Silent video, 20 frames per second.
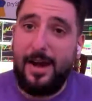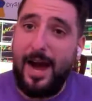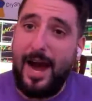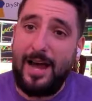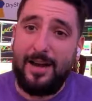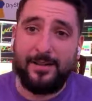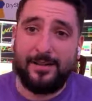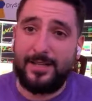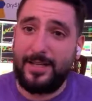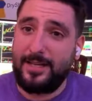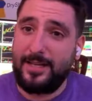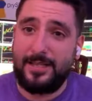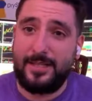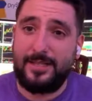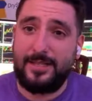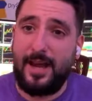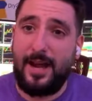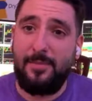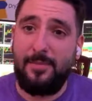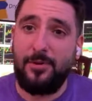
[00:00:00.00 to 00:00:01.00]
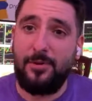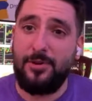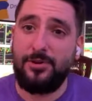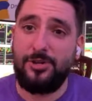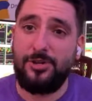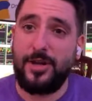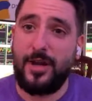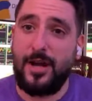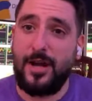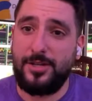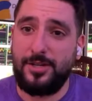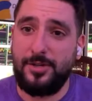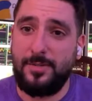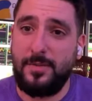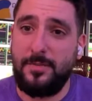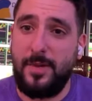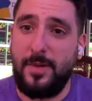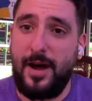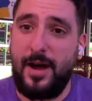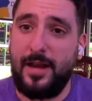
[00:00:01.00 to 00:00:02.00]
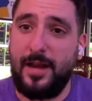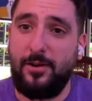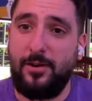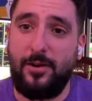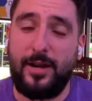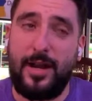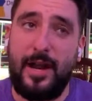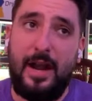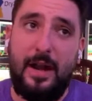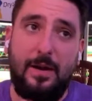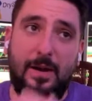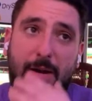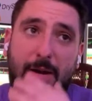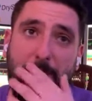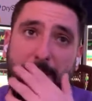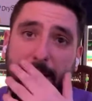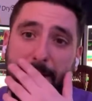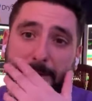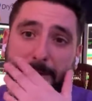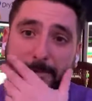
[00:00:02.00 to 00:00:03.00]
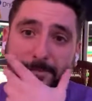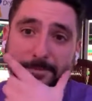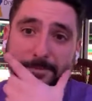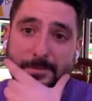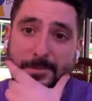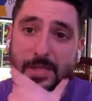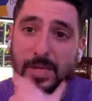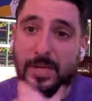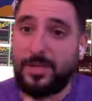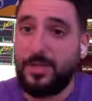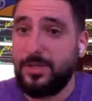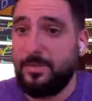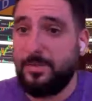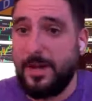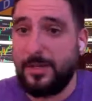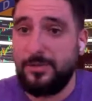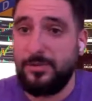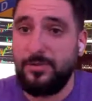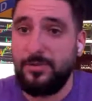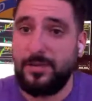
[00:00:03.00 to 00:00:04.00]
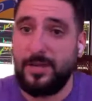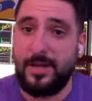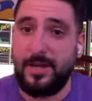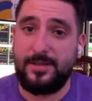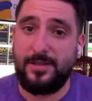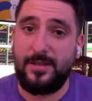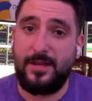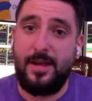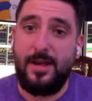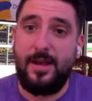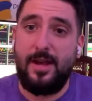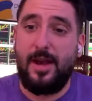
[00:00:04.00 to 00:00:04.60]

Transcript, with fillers: I don't think is the time where you should, guys should be buying or caring about it. So that's just my two cents.